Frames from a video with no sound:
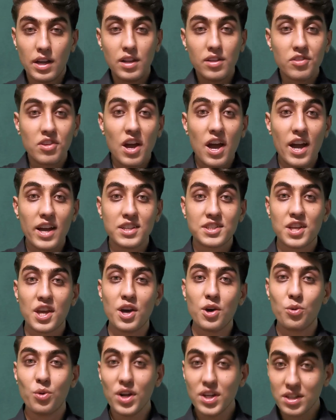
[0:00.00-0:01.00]
Hello guys,
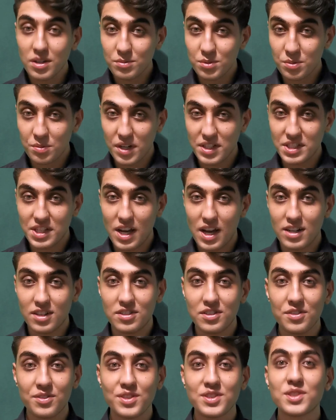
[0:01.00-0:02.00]
welcome to my
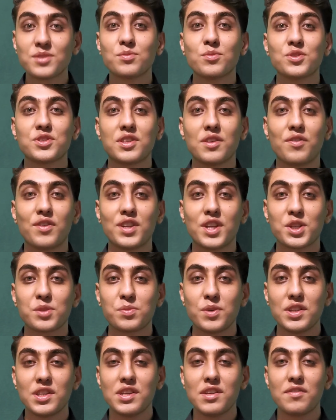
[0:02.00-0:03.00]
channel. This is
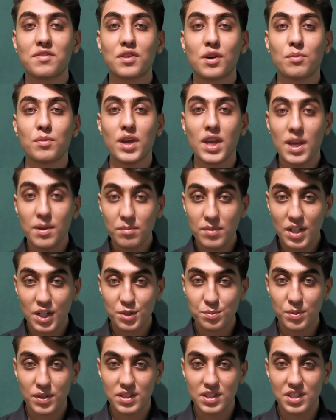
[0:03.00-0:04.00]
M.Naqshbandi from
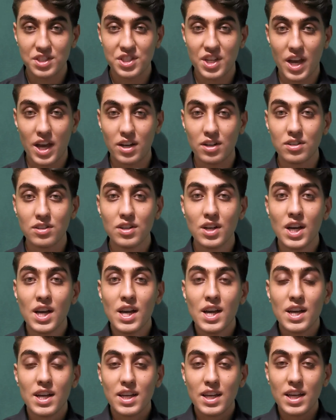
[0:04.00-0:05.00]
M.Naqshbandi channel.
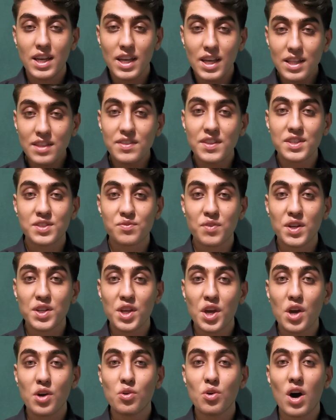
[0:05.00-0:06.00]
In this
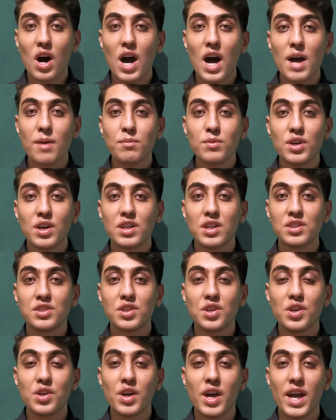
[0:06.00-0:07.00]
video, I'm gonna
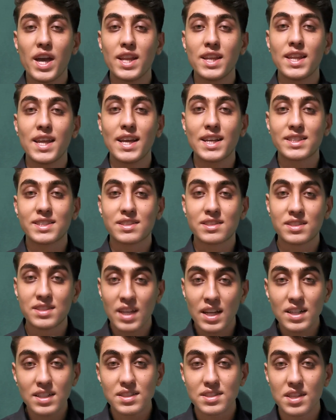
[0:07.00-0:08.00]
do an
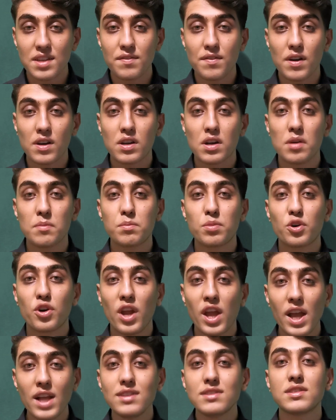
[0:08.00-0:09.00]
extensive and
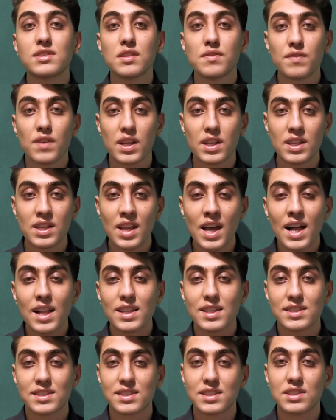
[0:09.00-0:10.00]
comprehensive
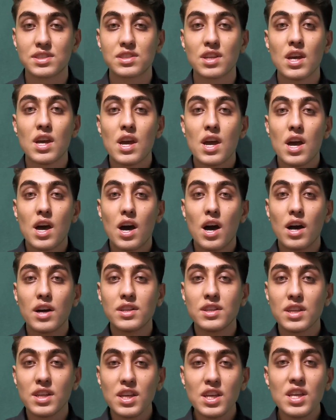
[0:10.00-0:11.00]
analysis
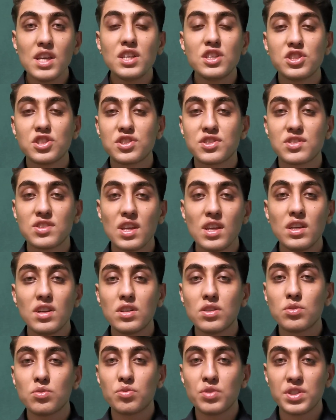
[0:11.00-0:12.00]
on each
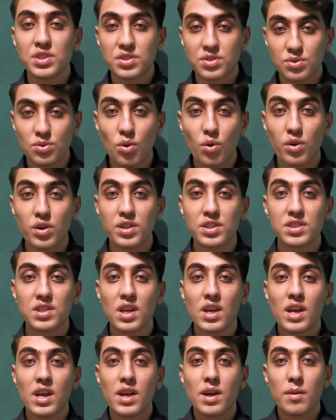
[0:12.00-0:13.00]
single
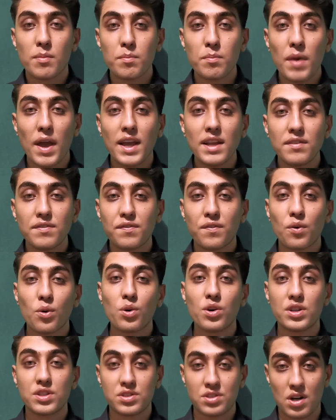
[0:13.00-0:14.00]
resource made
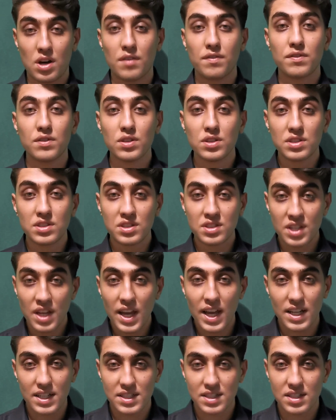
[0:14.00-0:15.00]
for TOEFL
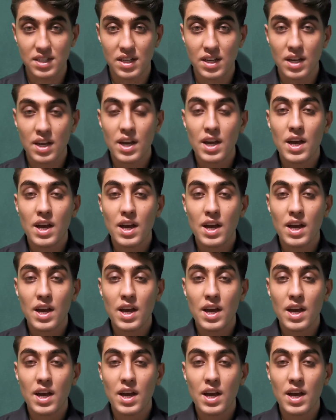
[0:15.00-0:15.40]
test.